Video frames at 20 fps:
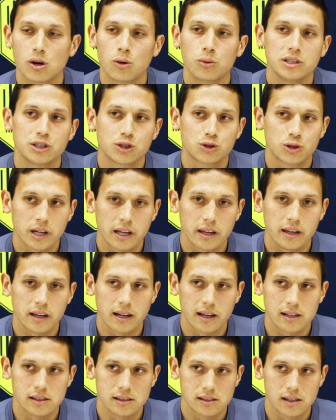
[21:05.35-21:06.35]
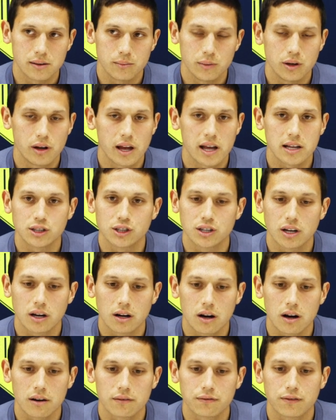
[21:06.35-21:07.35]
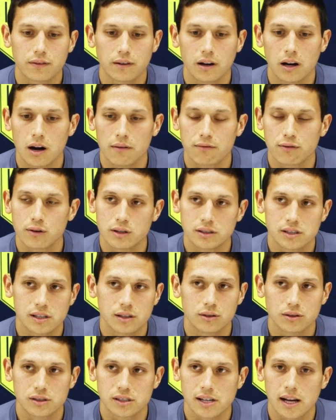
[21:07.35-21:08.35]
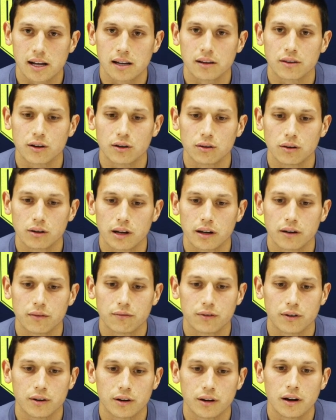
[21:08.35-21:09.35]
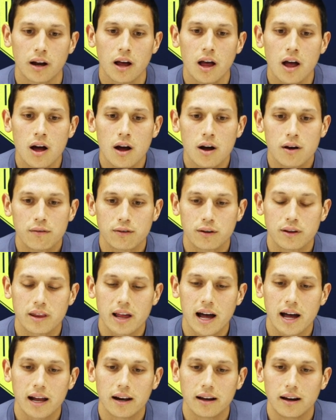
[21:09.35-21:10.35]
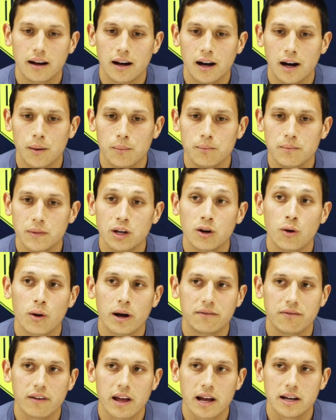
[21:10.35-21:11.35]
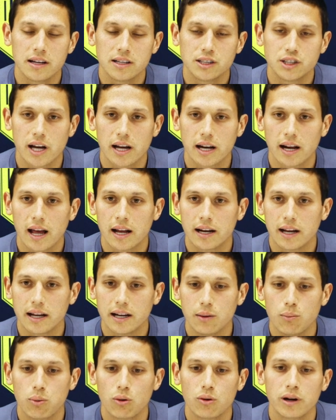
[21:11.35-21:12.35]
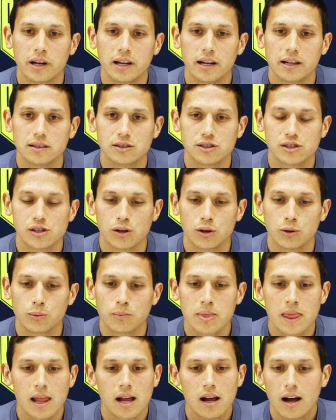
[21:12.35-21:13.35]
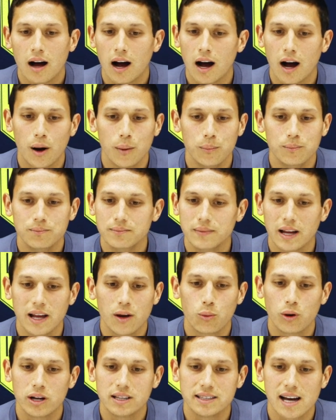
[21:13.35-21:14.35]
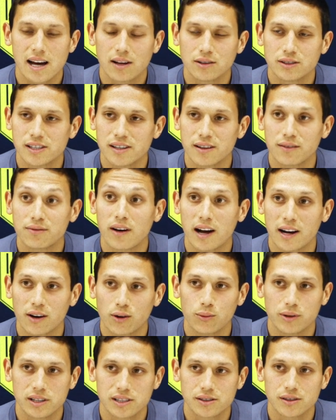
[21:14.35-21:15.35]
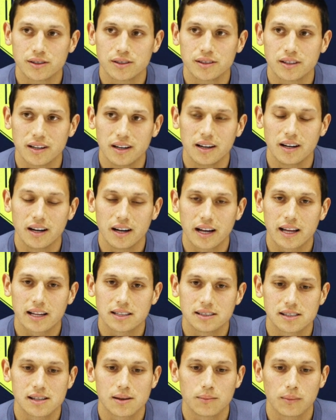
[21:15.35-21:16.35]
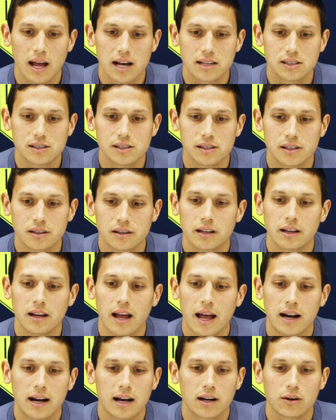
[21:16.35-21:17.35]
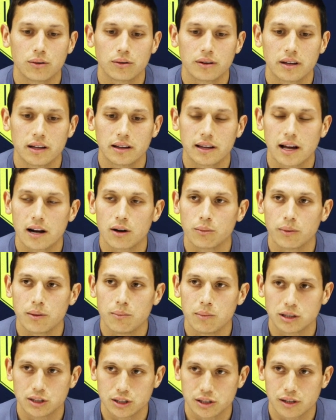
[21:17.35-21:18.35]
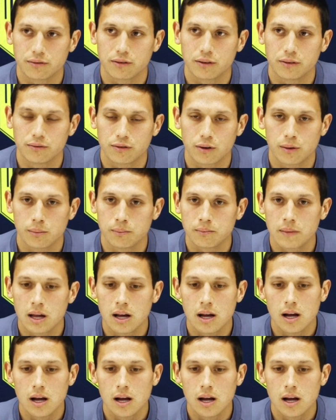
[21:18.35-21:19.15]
always tricky against them. You can't shut off for a single second. They're looking for that, you know, advantage at any point. And so it went down to the final whistle against them last year, and I don't think that'll be much different from